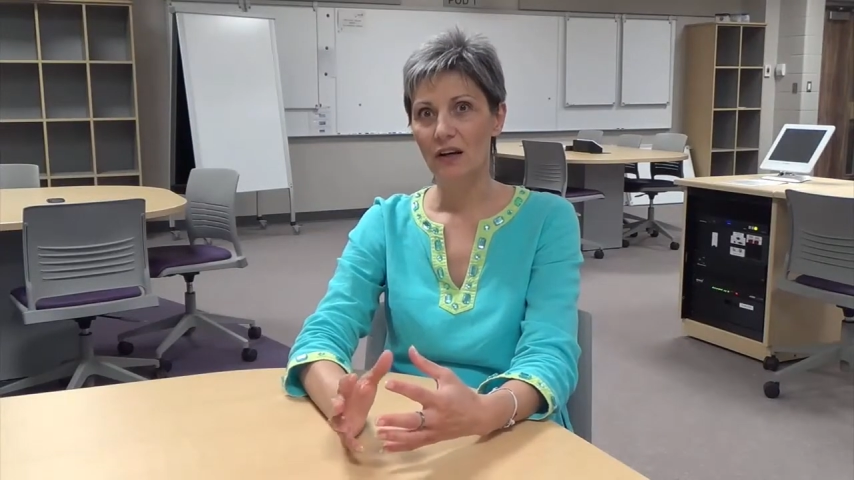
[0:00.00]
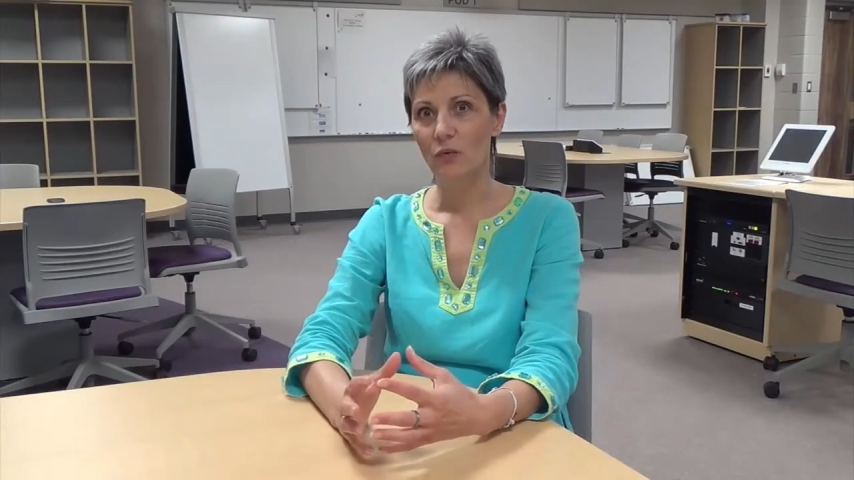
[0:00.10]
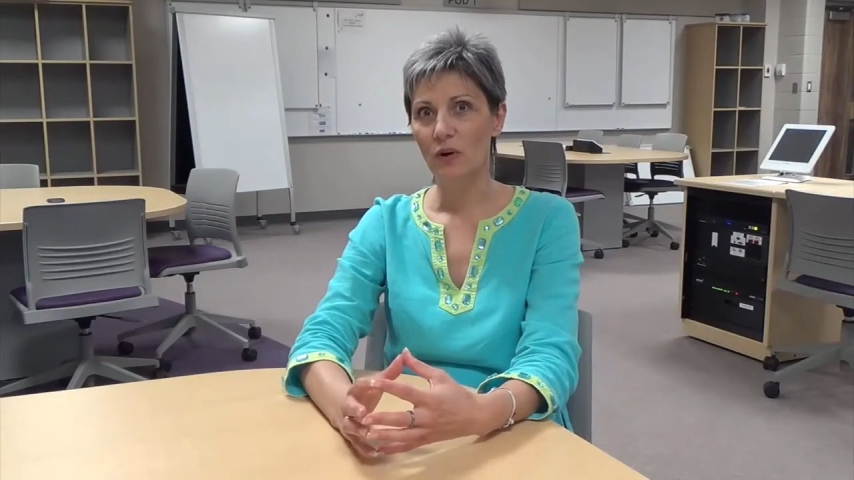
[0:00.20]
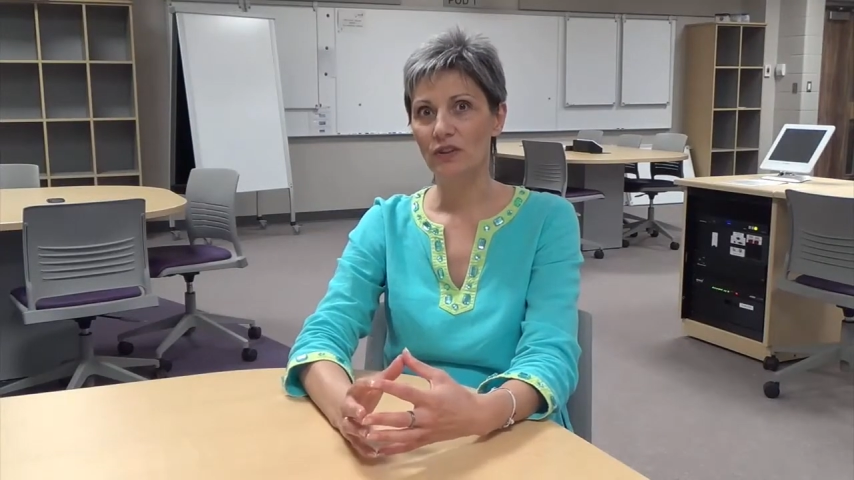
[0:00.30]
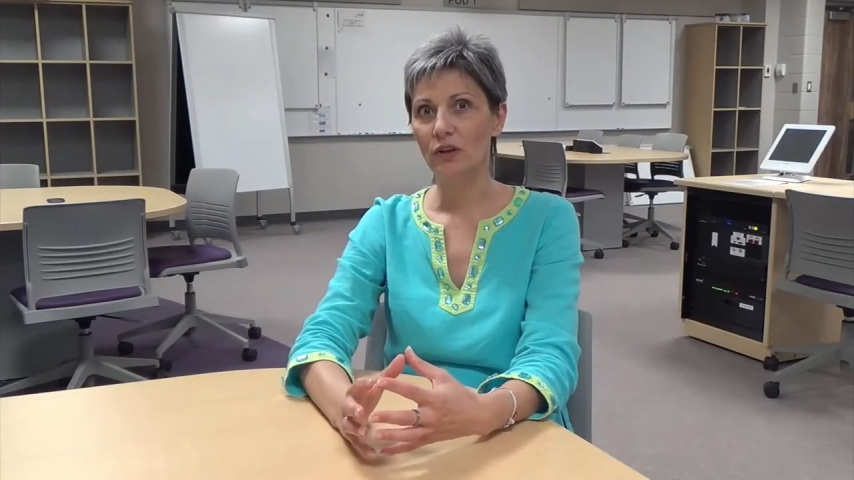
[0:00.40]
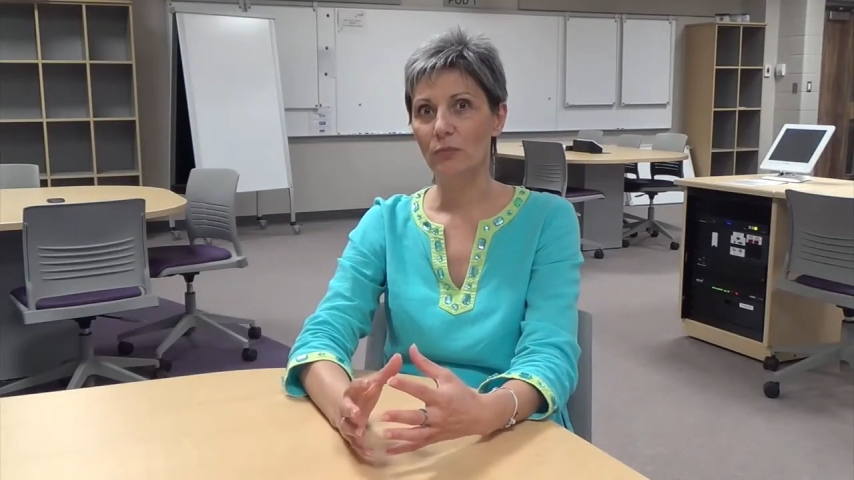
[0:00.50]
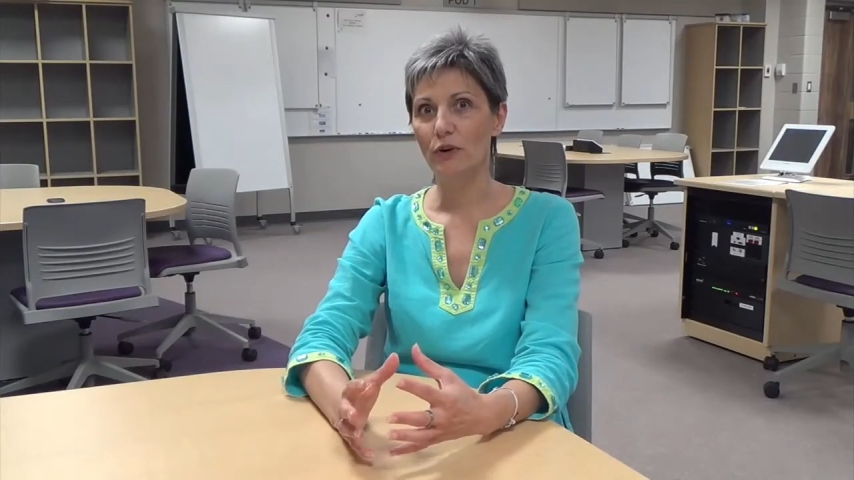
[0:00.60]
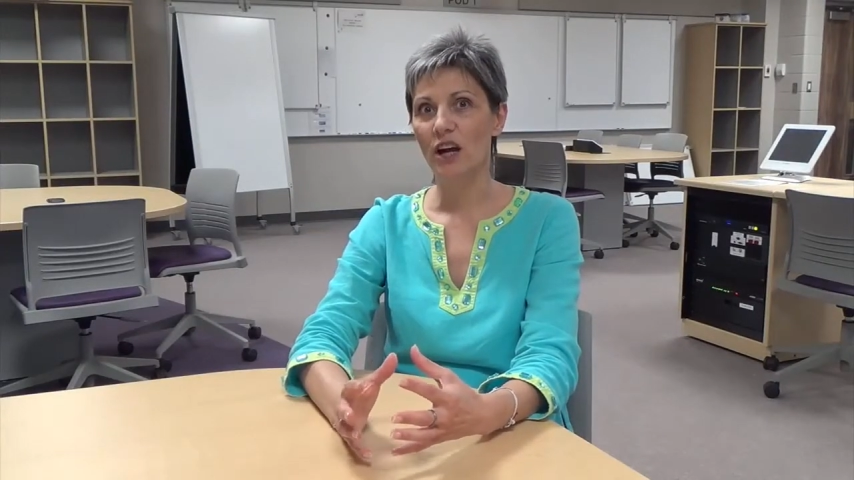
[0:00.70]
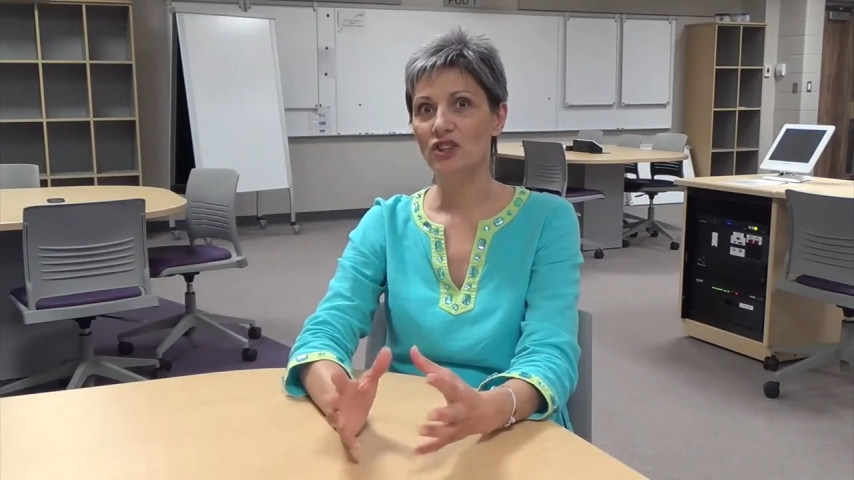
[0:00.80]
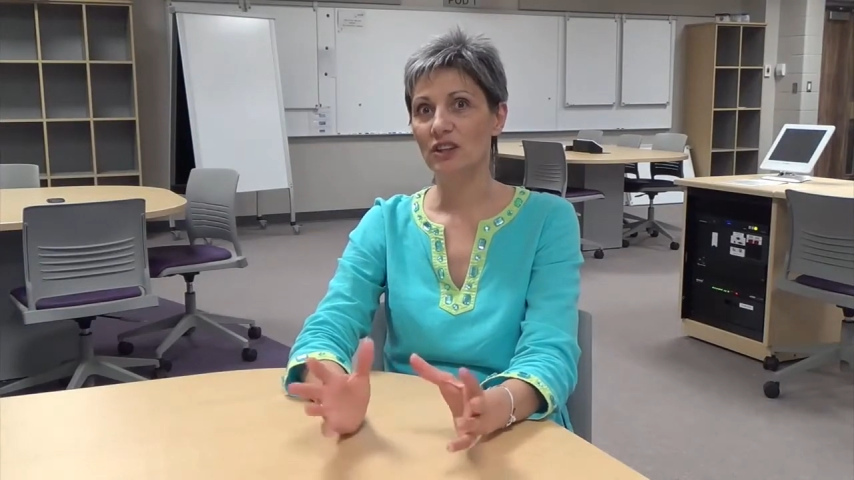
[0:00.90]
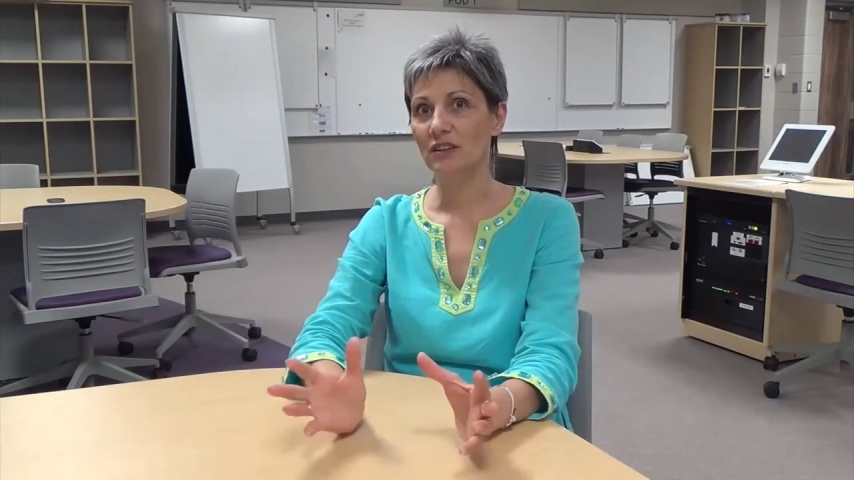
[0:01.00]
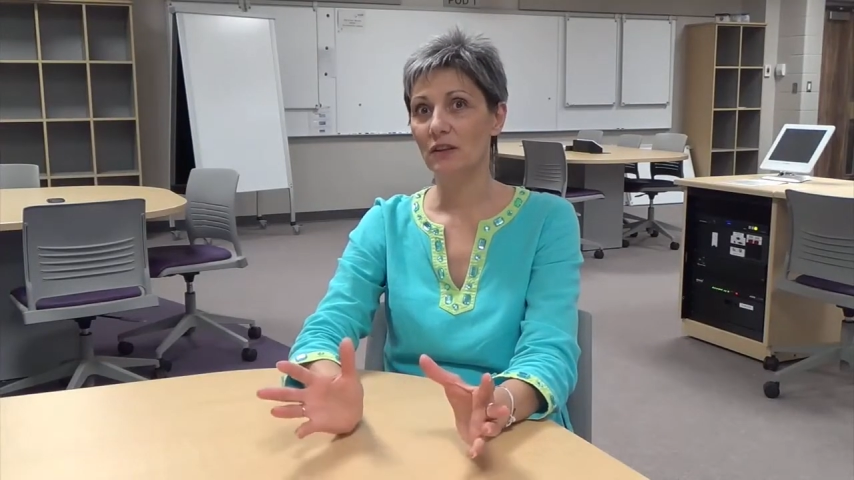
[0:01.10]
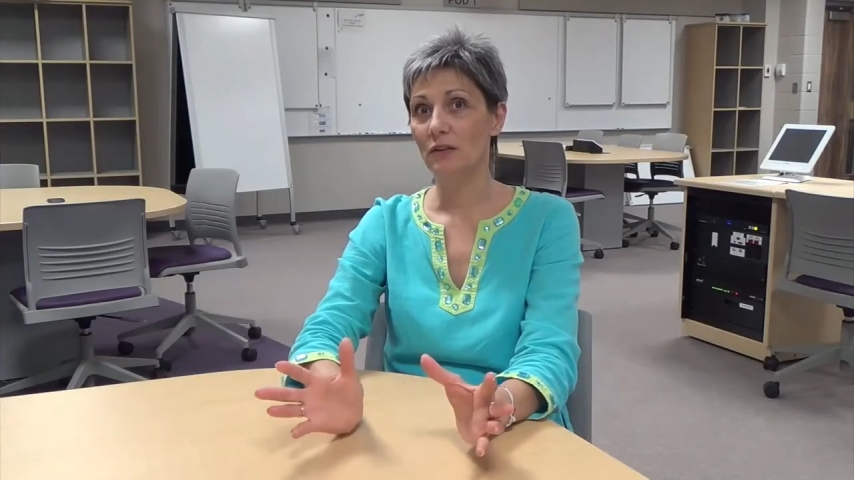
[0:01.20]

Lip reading: worked on a project,